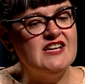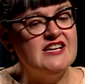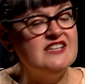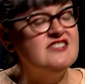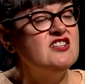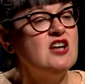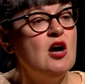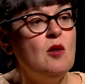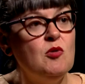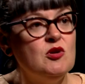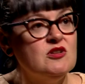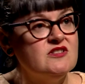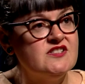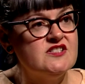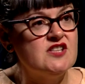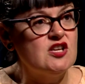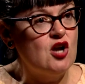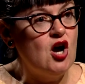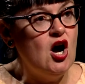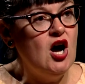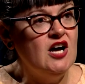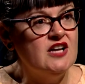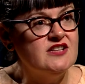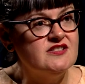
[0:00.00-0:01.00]
doubles the
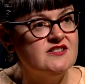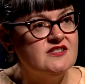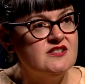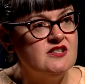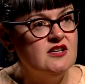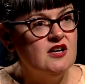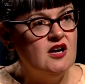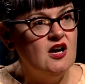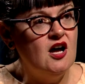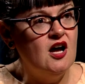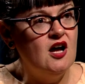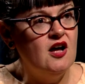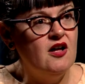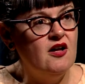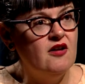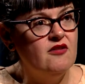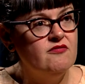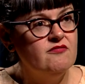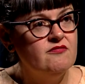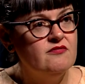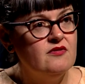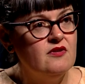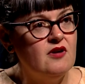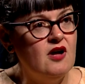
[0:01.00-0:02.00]
cost
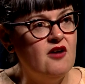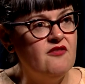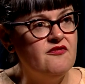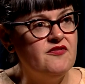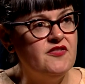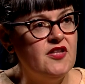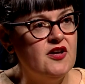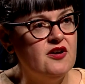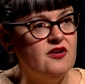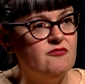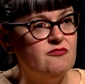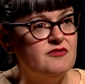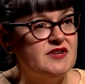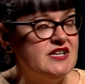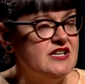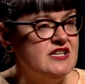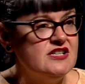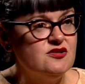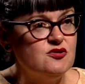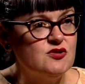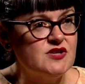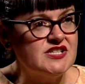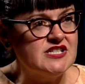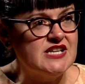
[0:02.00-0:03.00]
of the
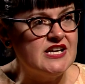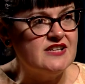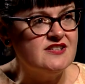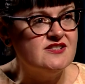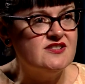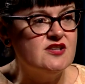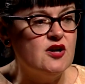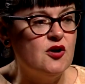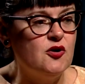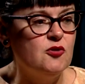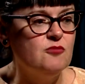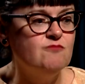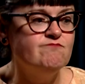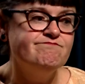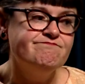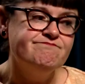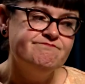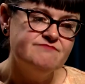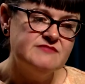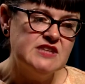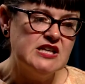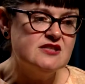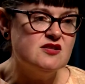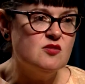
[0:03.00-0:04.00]
redistricting. So
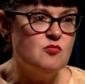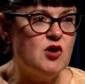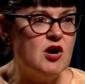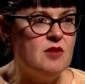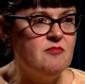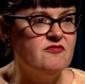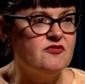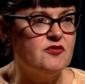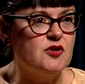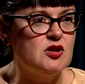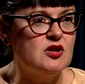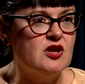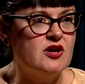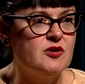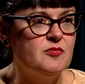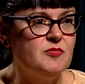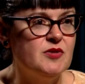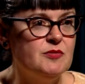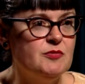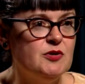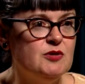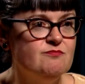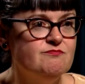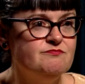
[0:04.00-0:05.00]
that's a problem for a lot of
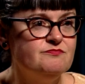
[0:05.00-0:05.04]
people.